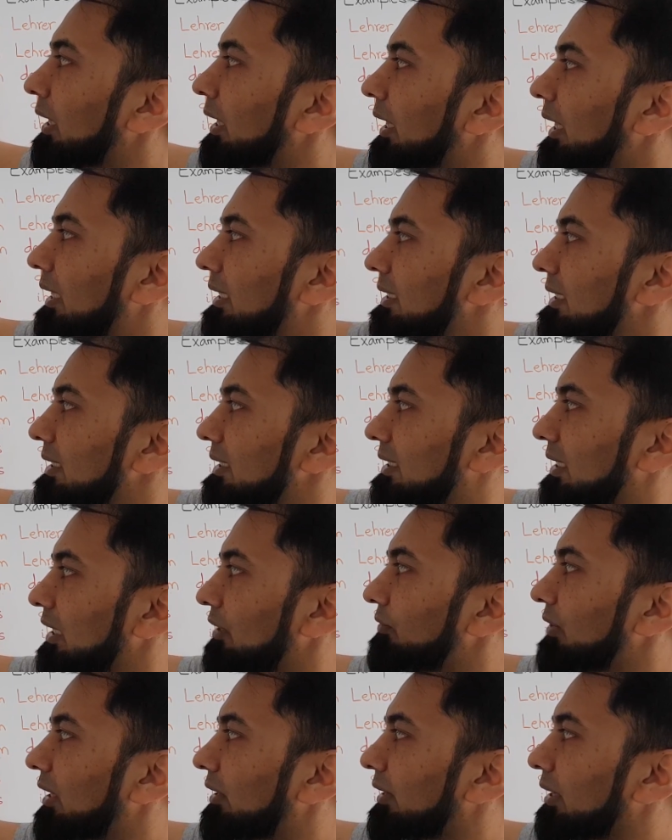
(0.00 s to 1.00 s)
and sie
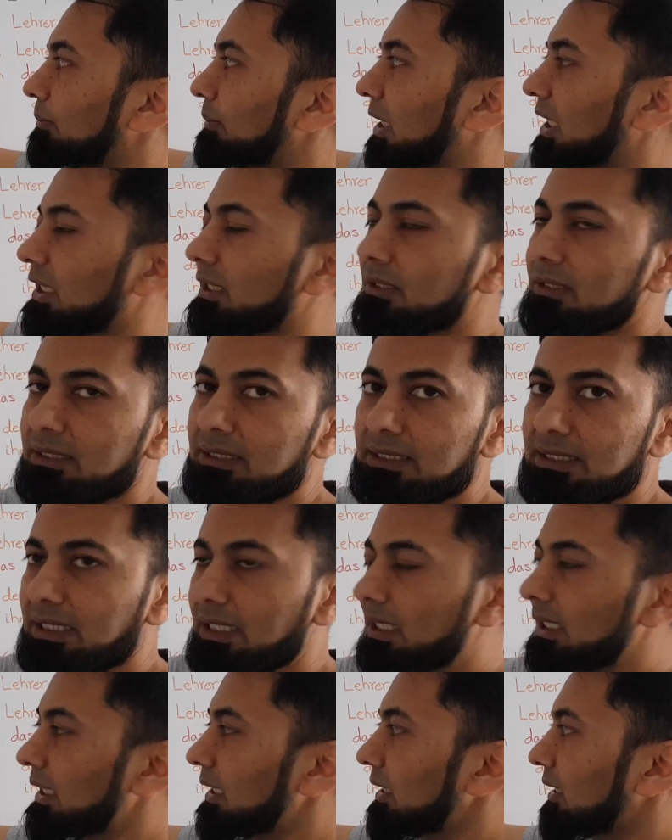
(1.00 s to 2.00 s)
will remain
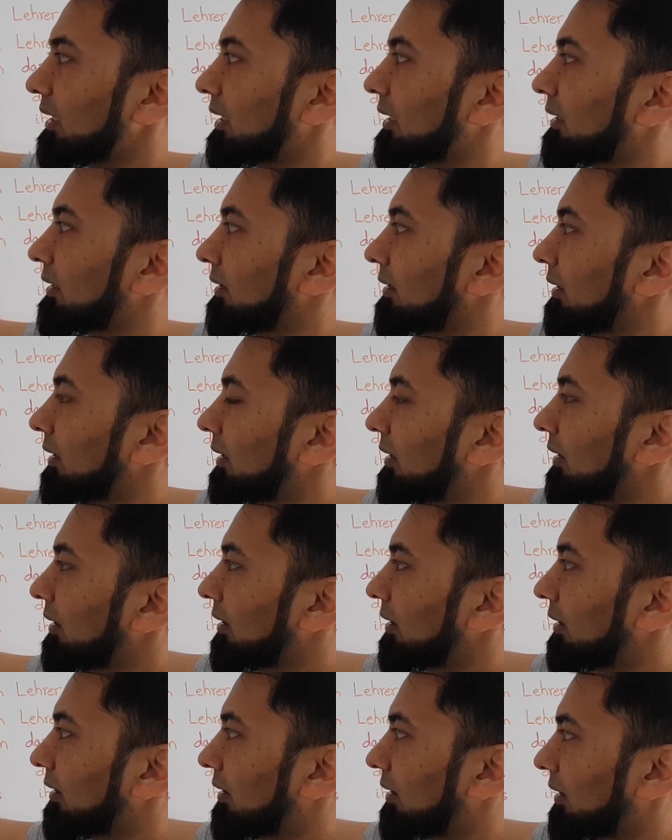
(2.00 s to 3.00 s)
sie in
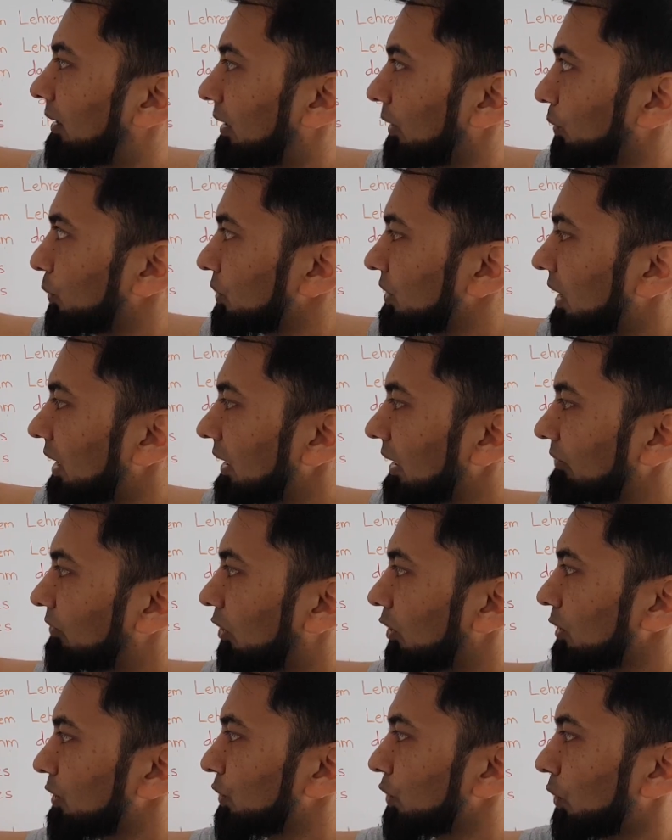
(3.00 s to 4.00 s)
accusative
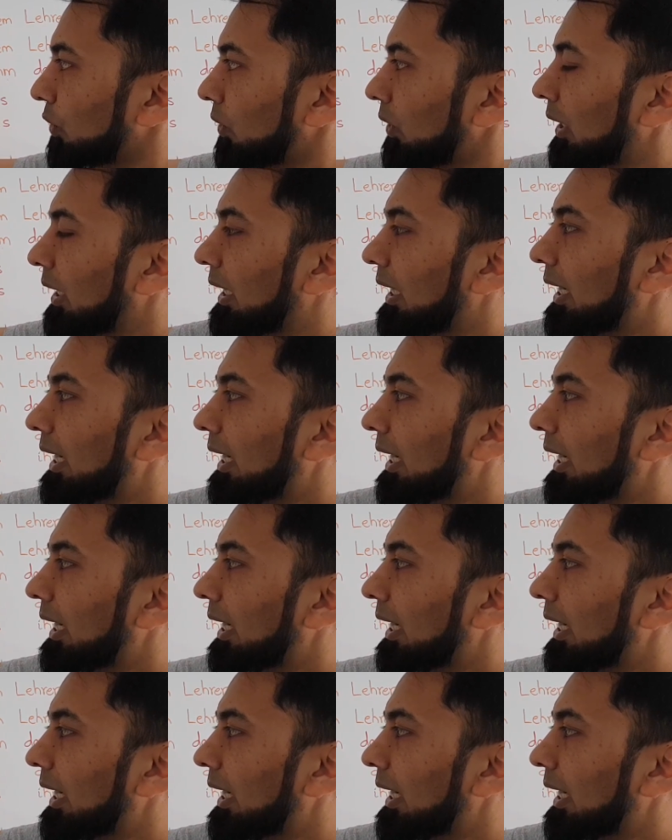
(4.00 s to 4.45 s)
also.